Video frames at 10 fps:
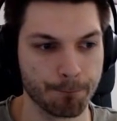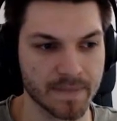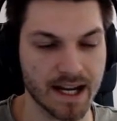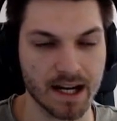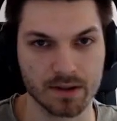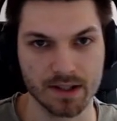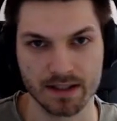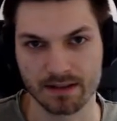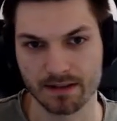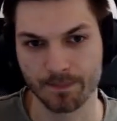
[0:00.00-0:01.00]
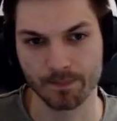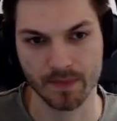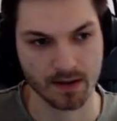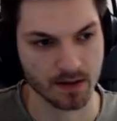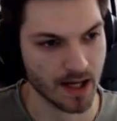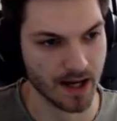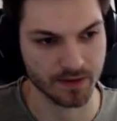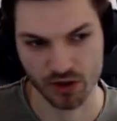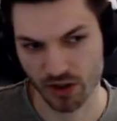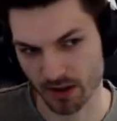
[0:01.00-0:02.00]
carries,
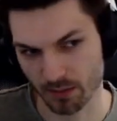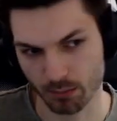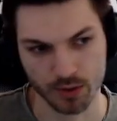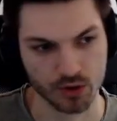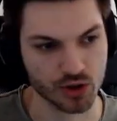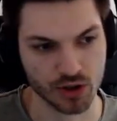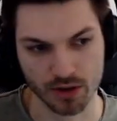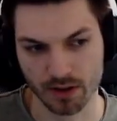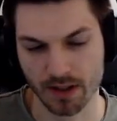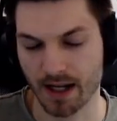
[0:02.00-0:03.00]
Avenger, Butcher,